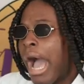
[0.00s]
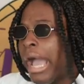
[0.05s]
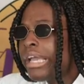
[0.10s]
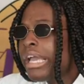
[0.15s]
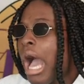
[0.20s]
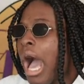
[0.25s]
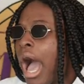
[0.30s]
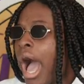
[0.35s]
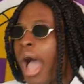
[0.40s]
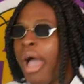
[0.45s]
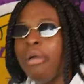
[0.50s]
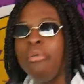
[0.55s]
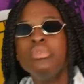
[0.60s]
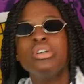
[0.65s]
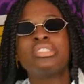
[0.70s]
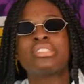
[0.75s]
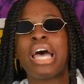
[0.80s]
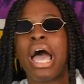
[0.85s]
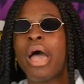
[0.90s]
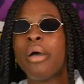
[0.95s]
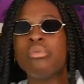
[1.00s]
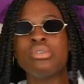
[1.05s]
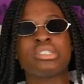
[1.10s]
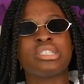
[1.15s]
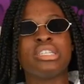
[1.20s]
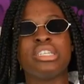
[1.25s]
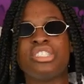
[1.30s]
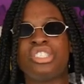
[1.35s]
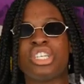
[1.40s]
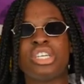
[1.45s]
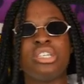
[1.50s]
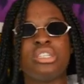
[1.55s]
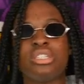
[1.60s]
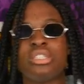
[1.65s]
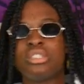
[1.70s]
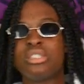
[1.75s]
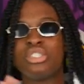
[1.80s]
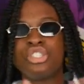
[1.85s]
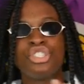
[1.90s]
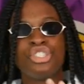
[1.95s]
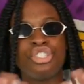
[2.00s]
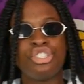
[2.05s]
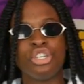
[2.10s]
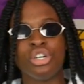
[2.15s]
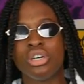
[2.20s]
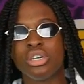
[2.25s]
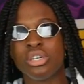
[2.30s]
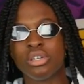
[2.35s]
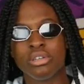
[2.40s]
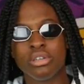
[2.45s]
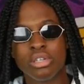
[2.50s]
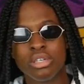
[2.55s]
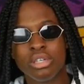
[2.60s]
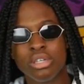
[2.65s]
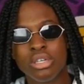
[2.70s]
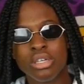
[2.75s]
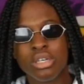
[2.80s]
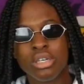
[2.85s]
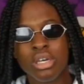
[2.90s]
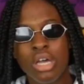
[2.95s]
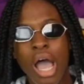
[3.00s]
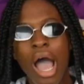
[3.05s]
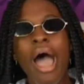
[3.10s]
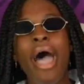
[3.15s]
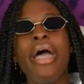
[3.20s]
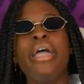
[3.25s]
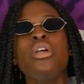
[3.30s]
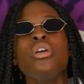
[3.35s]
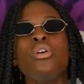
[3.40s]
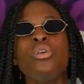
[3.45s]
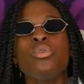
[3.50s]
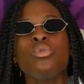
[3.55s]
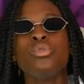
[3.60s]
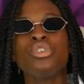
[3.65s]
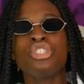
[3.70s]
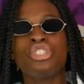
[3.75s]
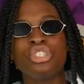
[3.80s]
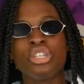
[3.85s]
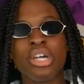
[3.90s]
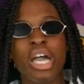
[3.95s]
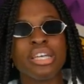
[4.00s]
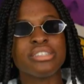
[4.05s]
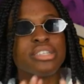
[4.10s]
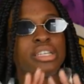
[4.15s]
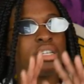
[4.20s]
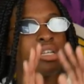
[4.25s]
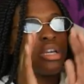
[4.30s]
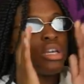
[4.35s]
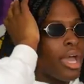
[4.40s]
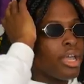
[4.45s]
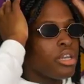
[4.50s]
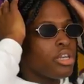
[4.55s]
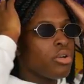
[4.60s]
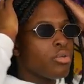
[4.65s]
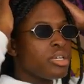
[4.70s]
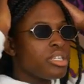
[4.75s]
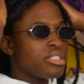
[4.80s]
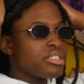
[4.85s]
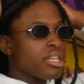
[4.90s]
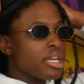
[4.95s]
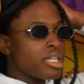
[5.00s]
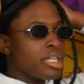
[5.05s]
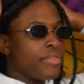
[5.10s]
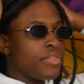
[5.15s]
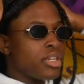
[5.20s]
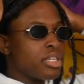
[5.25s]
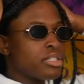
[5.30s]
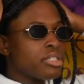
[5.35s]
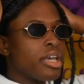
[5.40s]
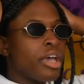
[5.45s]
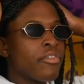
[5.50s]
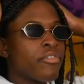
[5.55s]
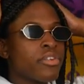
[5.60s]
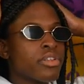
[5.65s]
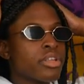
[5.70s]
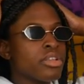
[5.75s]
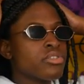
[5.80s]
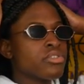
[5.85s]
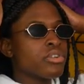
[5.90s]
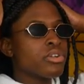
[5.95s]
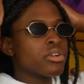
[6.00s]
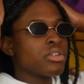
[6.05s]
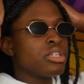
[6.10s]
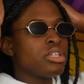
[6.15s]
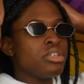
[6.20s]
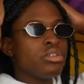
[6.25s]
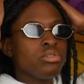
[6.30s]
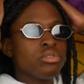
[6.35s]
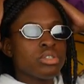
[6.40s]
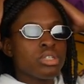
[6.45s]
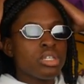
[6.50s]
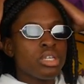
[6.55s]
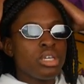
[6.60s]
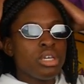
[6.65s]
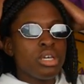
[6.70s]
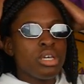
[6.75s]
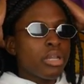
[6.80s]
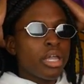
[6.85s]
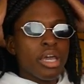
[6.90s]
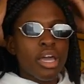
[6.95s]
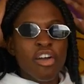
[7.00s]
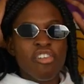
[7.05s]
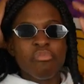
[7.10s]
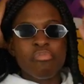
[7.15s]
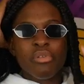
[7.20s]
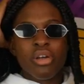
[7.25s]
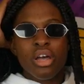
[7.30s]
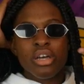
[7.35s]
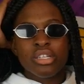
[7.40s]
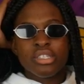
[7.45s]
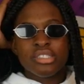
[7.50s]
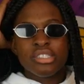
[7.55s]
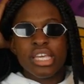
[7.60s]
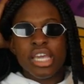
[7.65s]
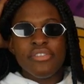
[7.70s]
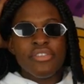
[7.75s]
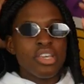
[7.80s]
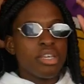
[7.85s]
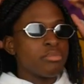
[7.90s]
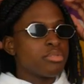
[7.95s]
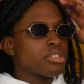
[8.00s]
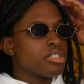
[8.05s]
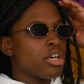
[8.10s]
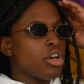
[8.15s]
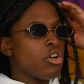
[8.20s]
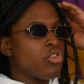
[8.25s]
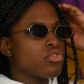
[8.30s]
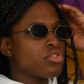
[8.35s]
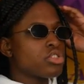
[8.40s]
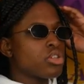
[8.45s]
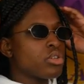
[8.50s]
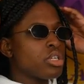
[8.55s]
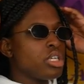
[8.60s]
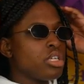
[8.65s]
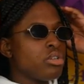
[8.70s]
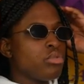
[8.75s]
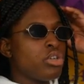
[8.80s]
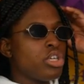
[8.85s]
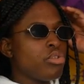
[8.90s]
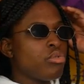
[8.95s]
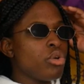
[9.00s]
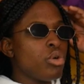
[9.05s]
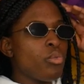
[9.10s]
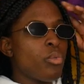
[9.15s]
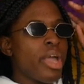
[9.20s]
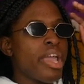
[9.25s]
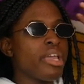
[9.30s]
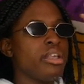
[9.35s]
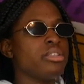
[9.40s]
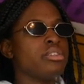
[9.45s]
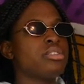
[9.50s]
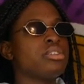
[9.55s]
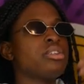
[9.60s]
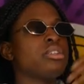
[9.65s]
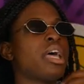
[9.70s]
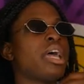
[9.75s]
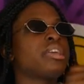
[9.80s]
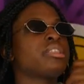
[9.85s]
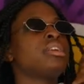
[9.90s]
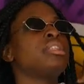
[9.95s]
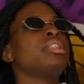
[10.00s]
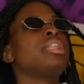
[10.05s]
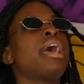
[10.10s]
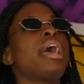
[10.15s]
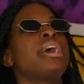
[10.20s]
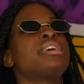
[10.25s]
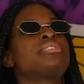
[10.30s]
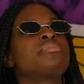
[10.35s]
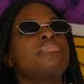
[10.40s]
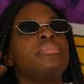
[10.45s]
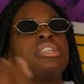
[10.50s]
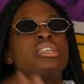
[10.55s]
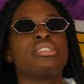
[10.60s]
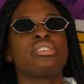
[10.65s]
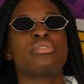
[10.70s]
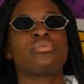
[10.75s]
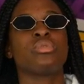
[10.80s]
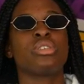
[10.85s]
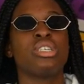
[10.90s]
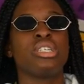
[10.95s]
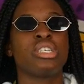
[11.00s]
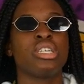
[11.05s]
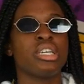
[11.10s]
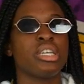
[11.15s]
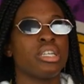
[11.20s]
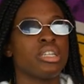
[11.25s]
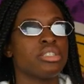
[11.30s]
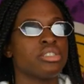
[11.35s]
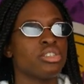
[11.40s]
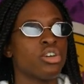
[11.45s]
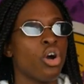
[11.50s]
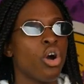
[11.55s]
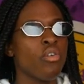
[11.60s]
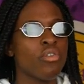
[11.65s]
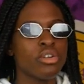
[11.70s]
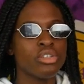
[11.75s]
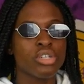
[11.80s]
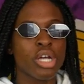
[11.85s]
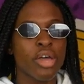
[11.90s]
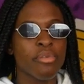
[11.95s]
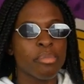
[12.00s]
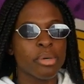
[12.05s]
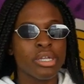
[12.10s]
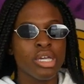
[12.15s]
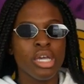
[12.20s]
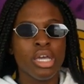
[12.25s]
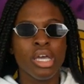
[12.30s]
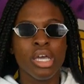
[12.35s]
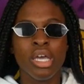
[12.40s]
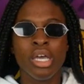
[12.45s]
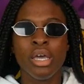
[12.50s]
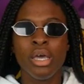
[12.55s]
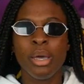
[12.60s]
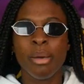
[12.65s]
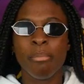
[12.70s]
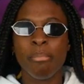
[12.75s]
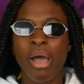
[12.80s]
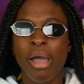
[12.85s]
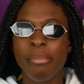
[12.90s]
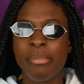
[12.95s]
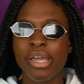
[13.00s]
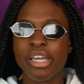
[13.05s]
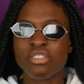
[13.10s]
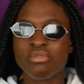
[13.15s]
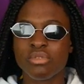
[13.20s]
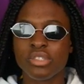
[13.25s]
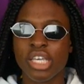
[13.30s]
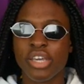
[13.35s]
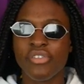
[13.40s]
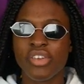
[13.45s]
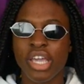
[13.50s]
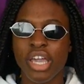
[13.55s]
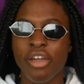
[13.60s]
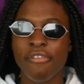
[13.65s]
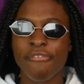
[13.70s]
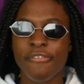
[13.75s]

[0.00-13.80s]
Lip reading: my God, I was legit shook. I was shook. I said, I know he's not giving us effort this early. Usually playoff Bron is saving himself, so he will wait till like the last minute to really kick it into overdrive, but my man was giving